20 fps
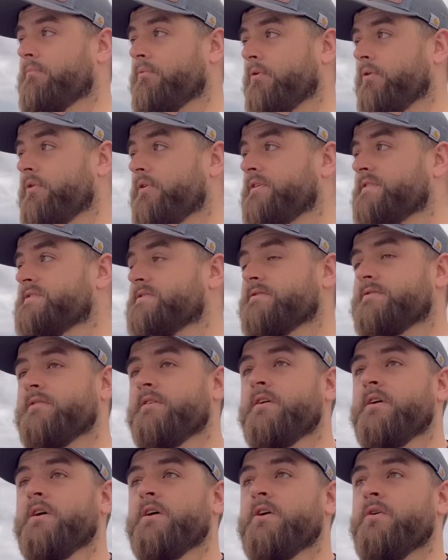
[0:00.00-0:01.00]
Brutus
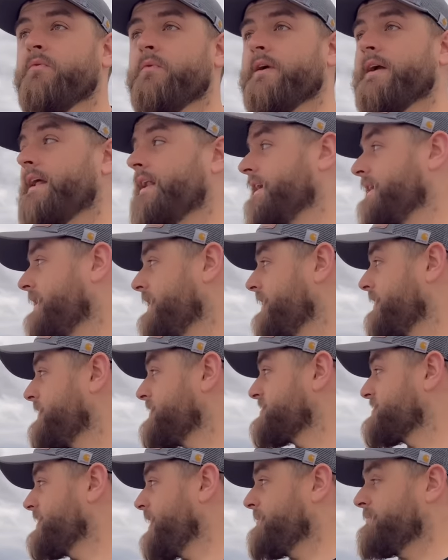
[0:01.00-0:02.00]
we got to get the
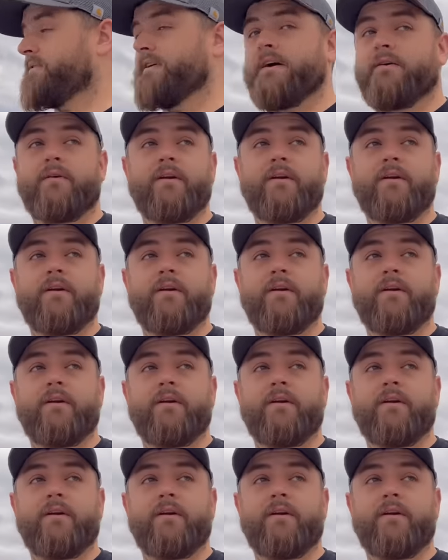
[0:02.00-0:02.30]
step deck.